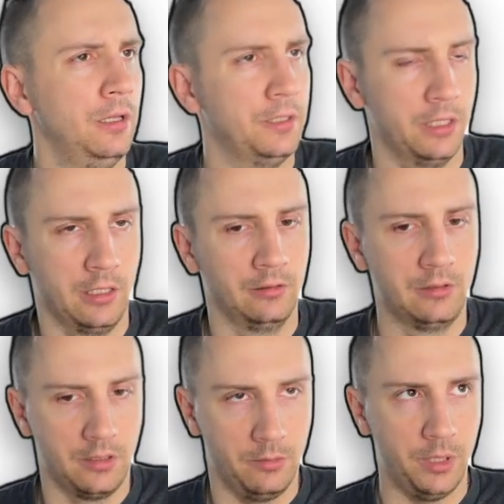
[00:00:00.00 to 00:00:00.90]

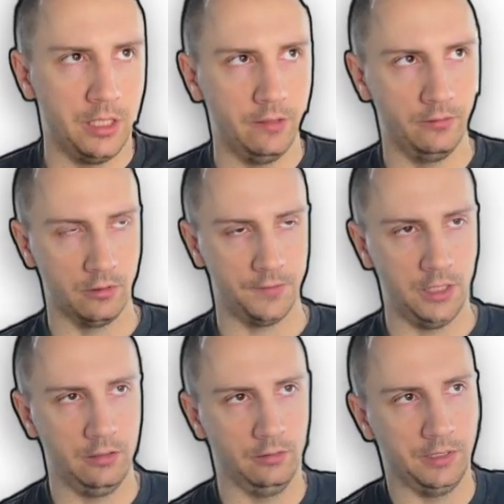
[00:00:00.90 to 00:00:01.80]
Secondly, the behavior of
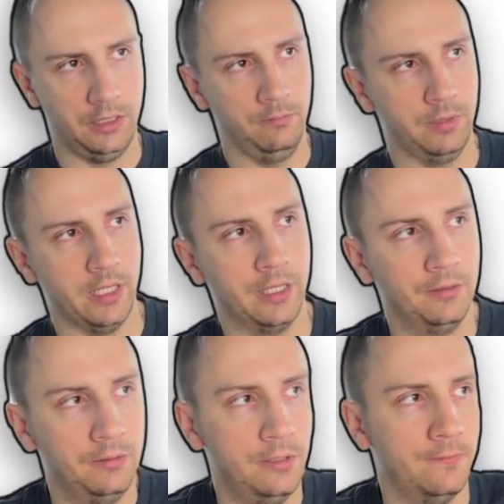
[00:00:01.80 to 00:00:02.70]
signal is simply
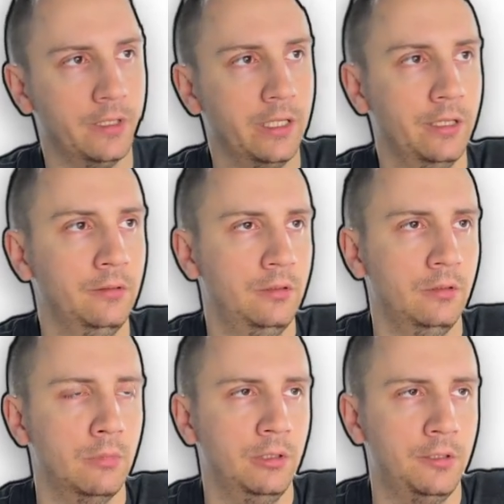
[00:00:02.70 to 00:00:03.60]
undefined
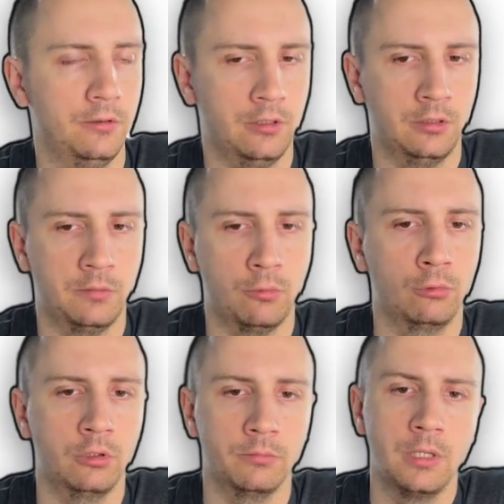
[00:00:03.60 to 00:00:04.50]
in multi-threaded
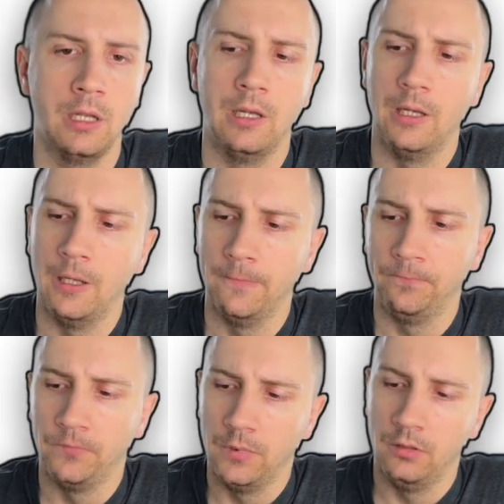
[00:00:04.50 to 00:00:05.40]
program.
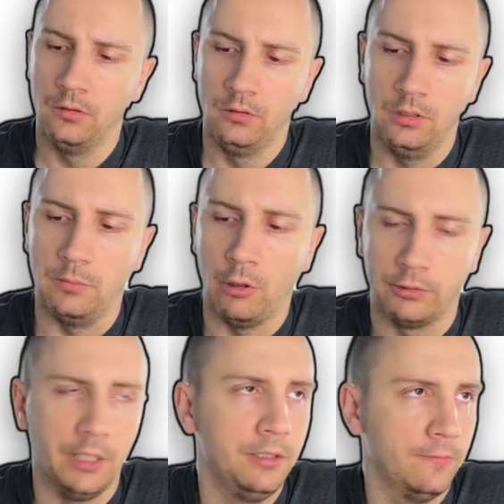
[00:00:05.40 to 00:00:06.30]

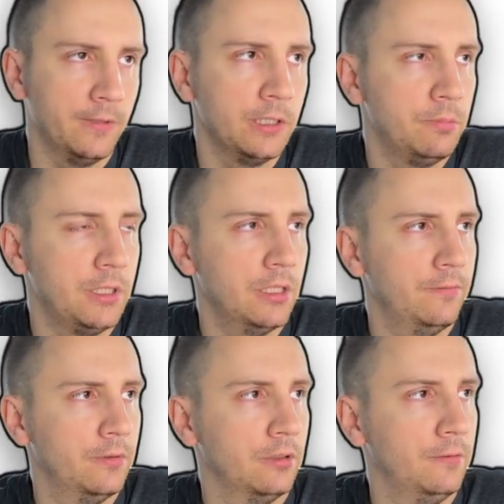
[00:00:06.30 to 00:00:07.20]
About undefined
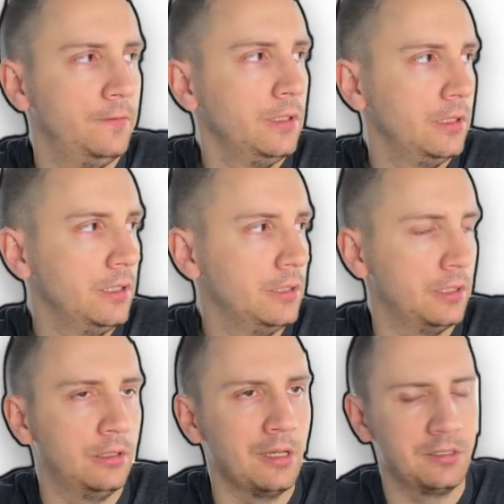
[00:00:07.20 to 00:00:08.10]
behavior, the thing
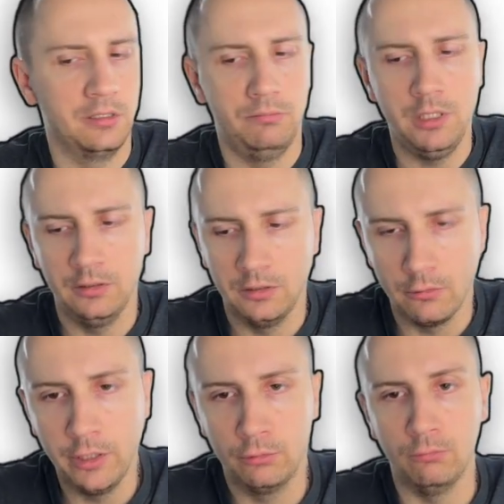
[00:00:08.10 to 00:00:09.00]
is, it doesn't mean it's
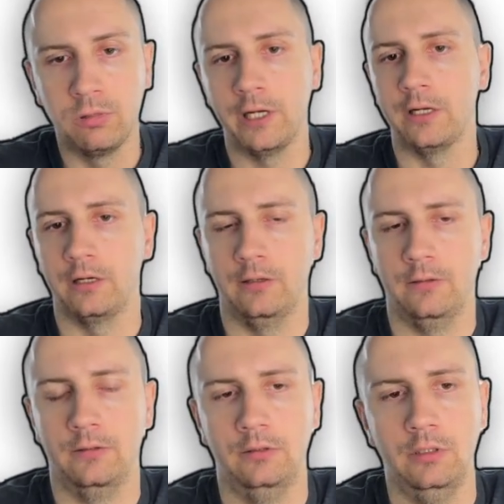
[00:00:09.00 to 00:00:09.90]
going to break.
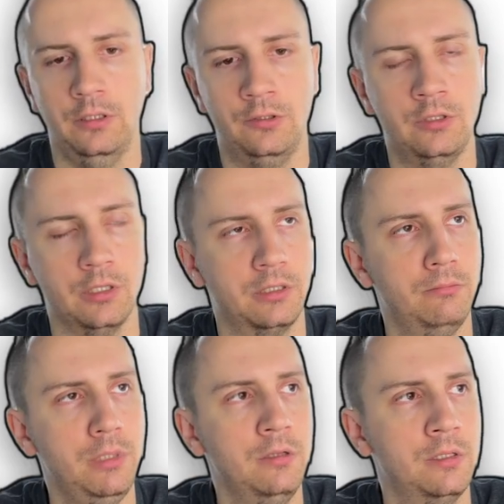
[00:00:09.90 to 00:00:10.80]
It just
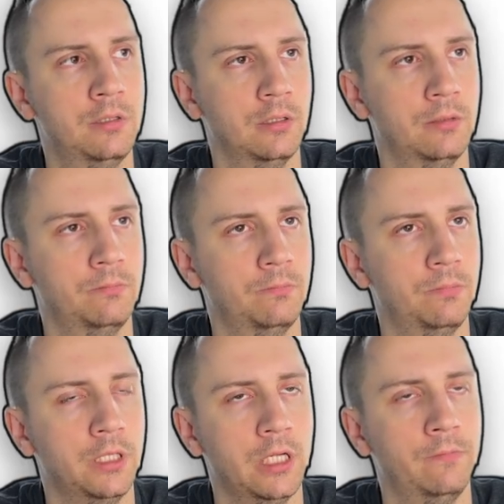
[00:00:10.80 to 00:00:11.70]
means that
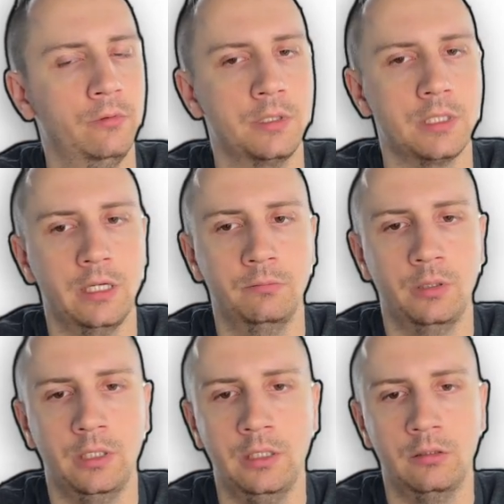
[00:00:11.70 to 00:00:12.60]
behavior is
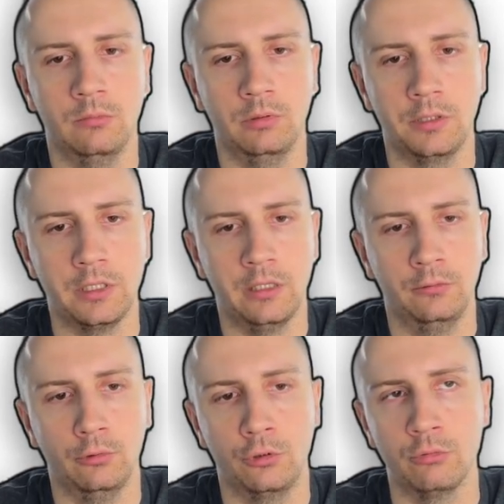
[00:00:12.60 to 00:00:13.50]
unpredictable, it's
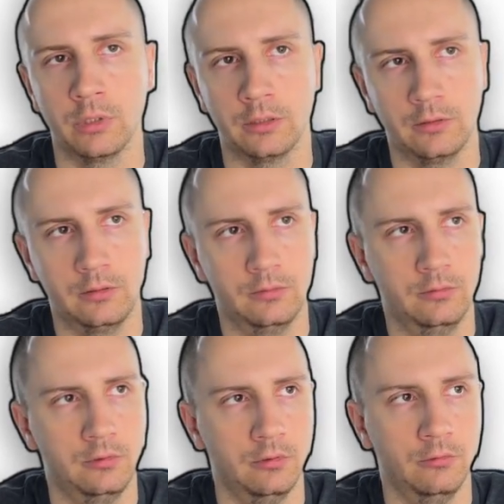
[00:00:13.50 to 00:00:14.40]
undocumented.
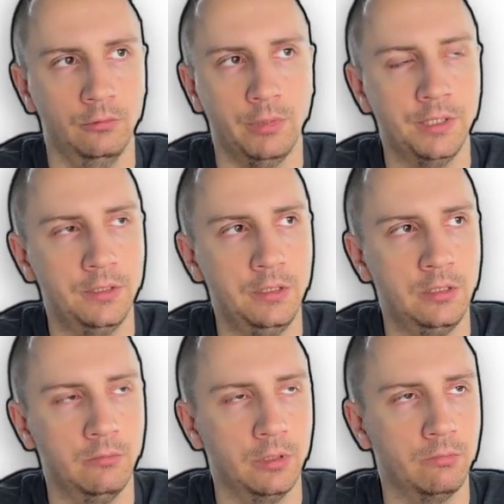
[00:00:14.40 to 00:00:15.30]
So on one
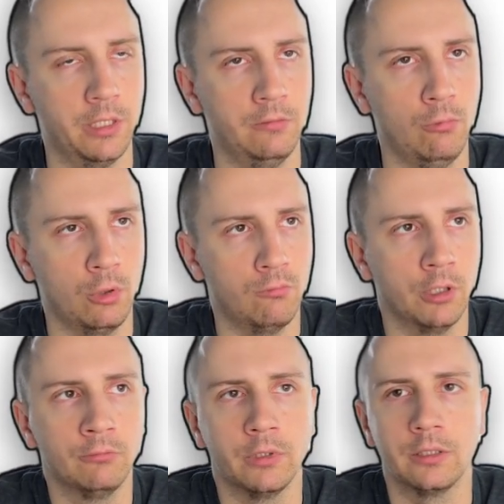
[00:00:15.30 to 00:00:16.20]
system it might work
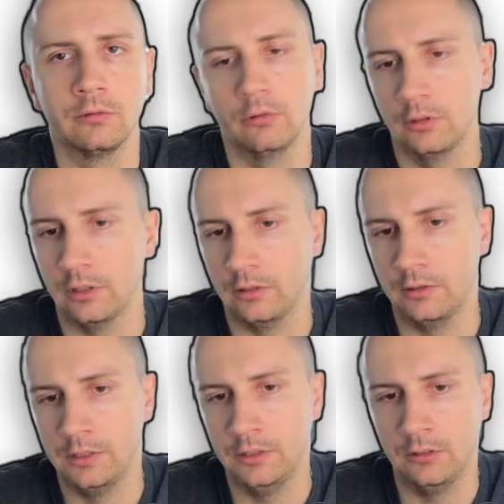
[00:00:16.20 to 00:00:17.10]
one way, on
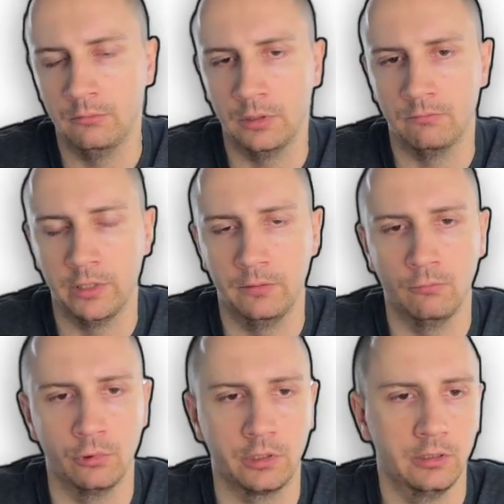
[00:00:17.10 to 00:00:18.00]
another system it
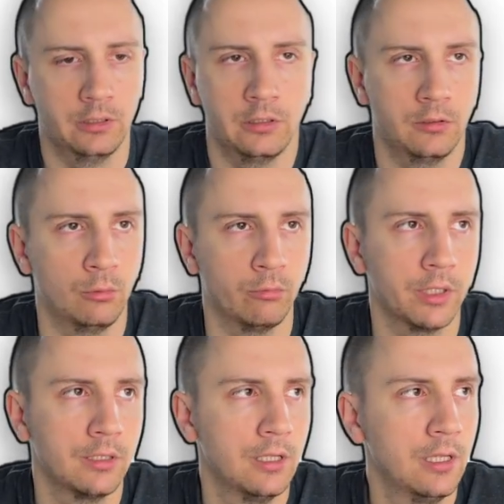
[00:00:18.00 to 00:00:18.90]
might work another way.